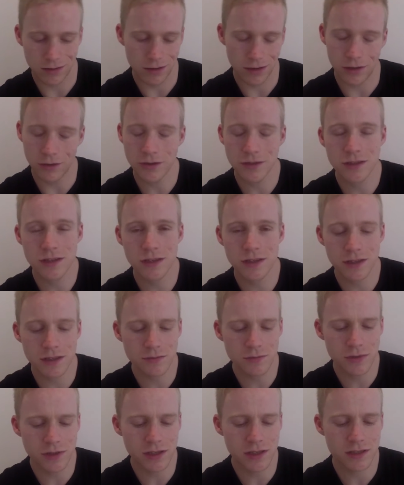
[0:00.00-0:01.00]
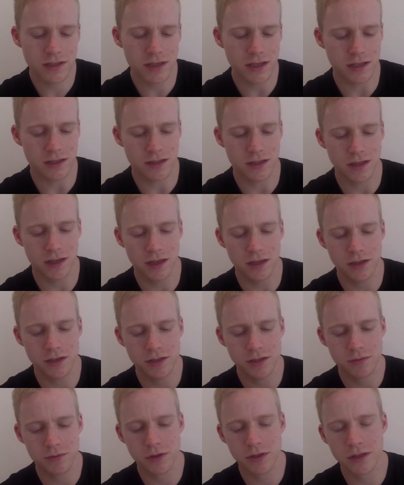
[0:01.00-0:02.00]
honestly, it doesn't really exist. The
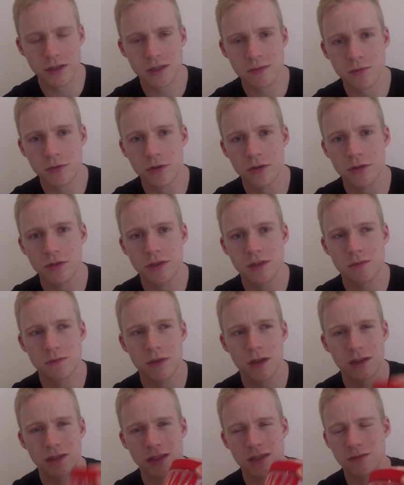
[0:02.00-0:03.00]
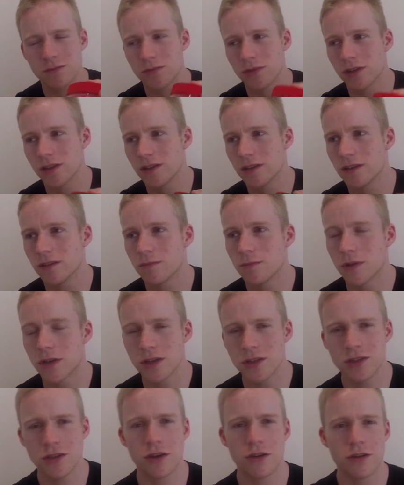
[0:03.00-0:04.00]
energy is really smooth. It doesn't really,
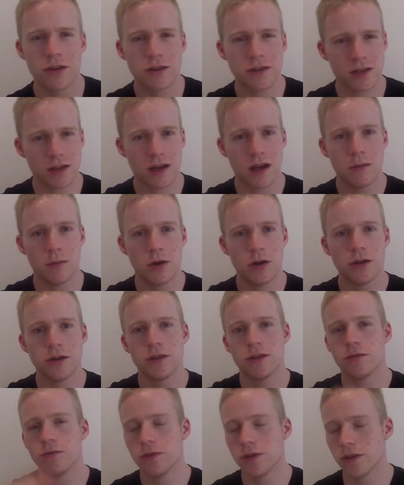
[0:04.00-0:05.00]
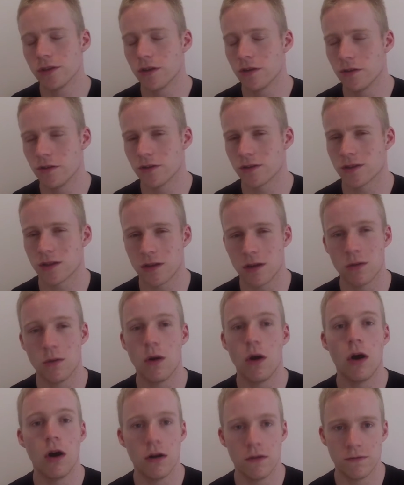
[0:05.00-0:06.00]
because you don't notice it come on, you really don't notice it
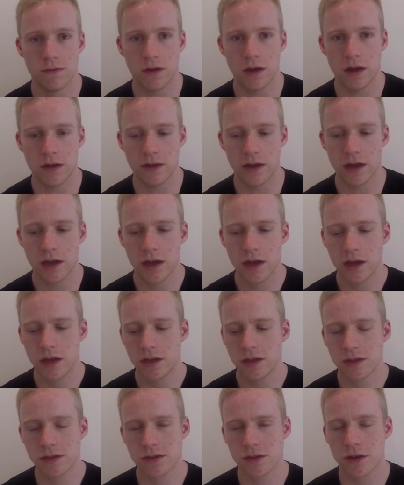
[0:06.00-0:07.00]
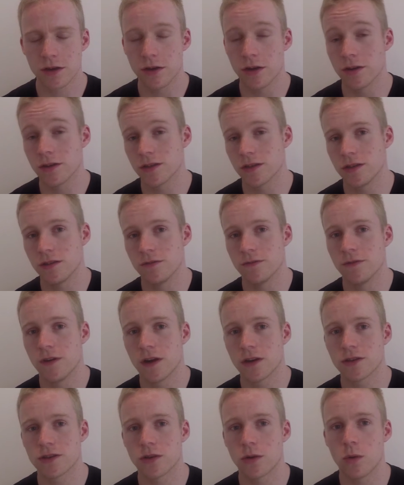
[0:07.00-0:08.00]
go off either. You just sort of notice that you
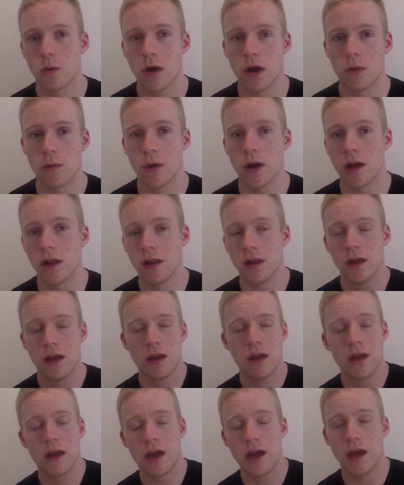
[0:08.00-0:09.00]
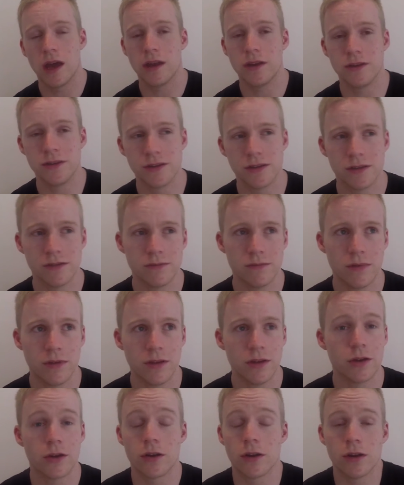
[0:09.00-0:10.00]
function quite well and
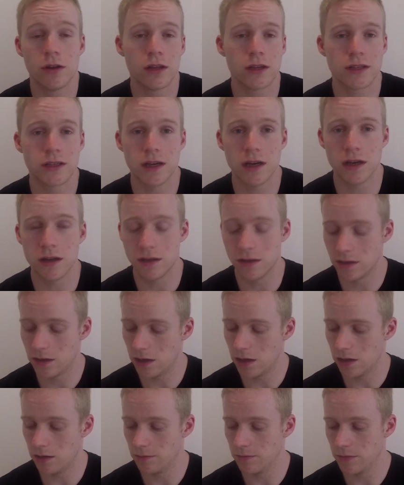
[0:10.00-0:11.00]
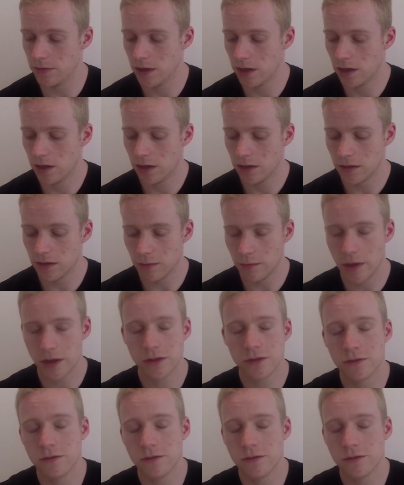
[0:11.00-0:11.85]
you got a lot done. the mental